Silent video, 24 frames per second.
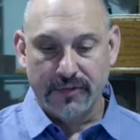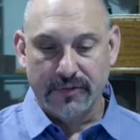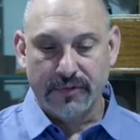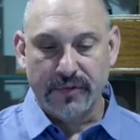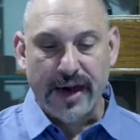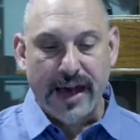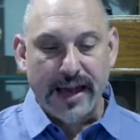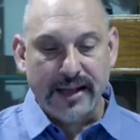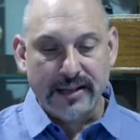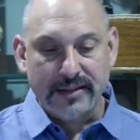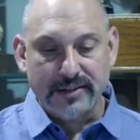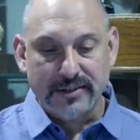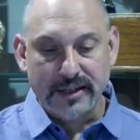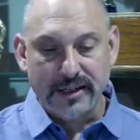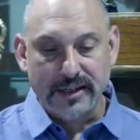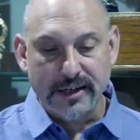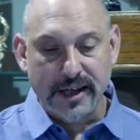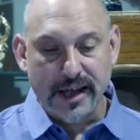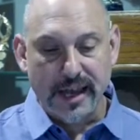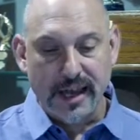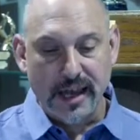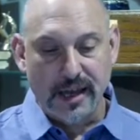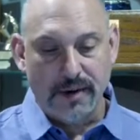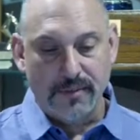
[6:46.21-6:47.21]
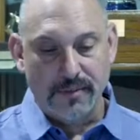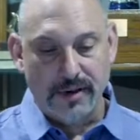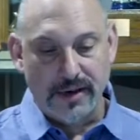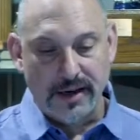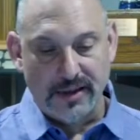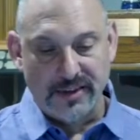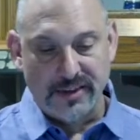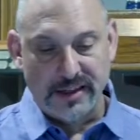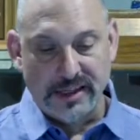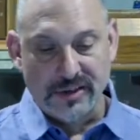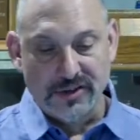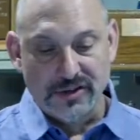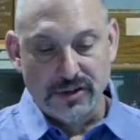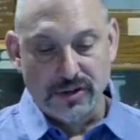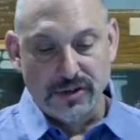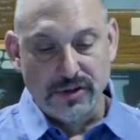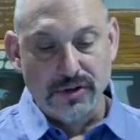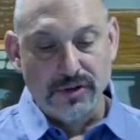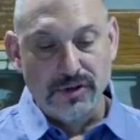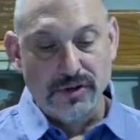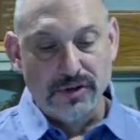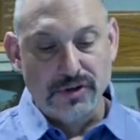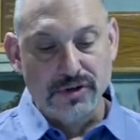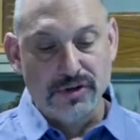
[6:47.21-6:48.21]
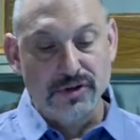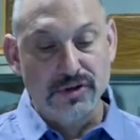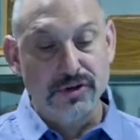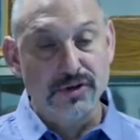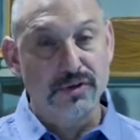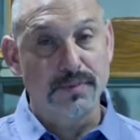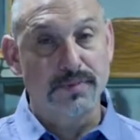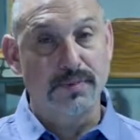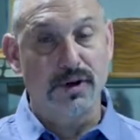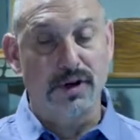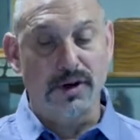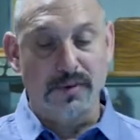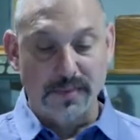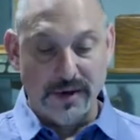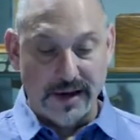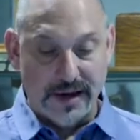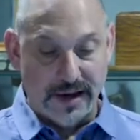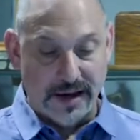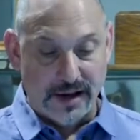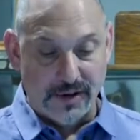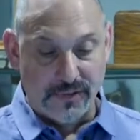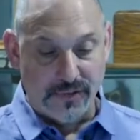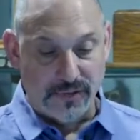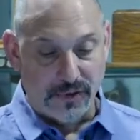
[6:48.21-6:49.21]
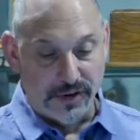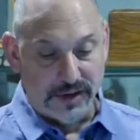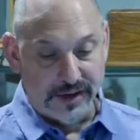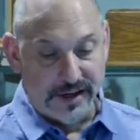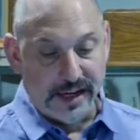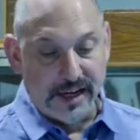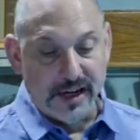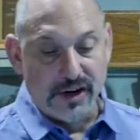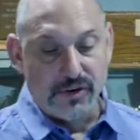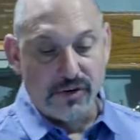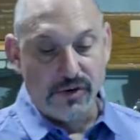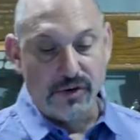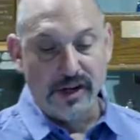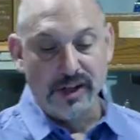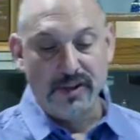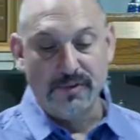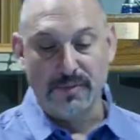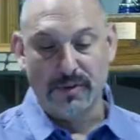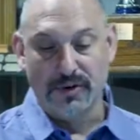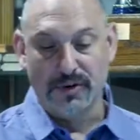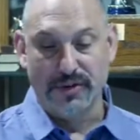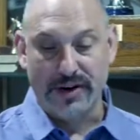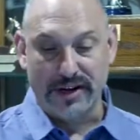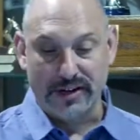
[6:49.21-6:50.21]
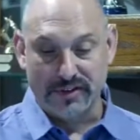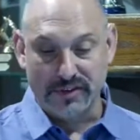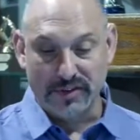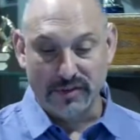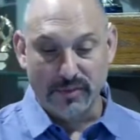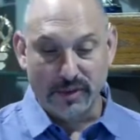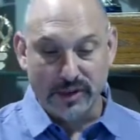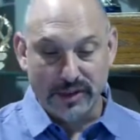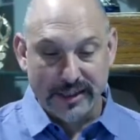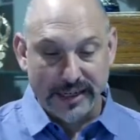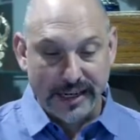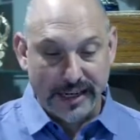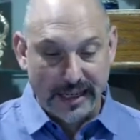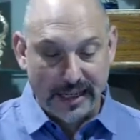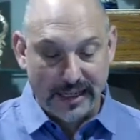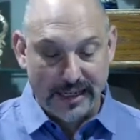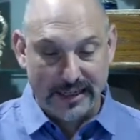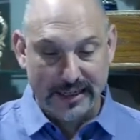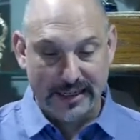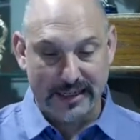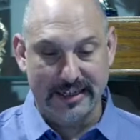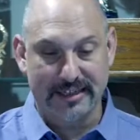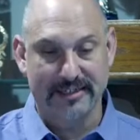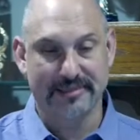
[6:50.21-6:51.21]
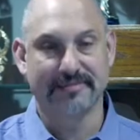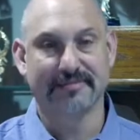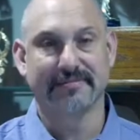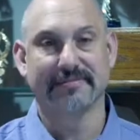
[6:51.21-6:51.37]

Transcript: Fancy name, adensozoospermia for decreased progressive motility.